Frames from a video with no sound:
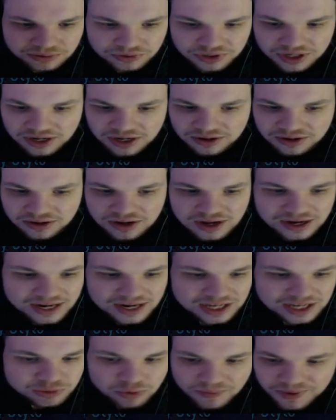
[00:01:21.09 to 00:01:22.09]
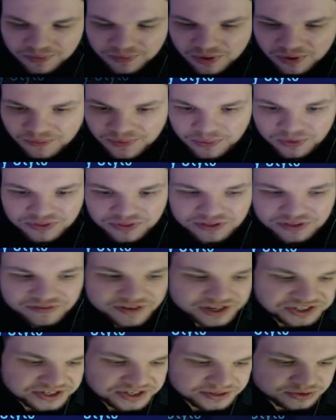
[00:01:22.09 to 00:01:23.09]
You know, that's what we want. We want the
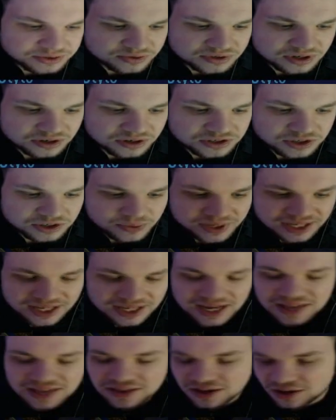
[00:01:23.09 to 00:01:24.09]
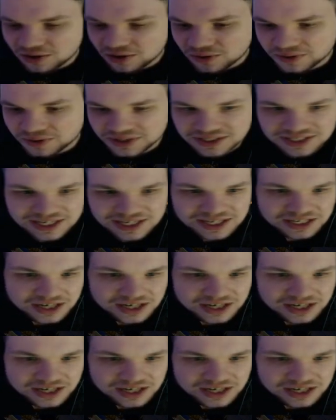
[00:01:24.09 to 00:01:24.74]
third chance results so we can get the coins in,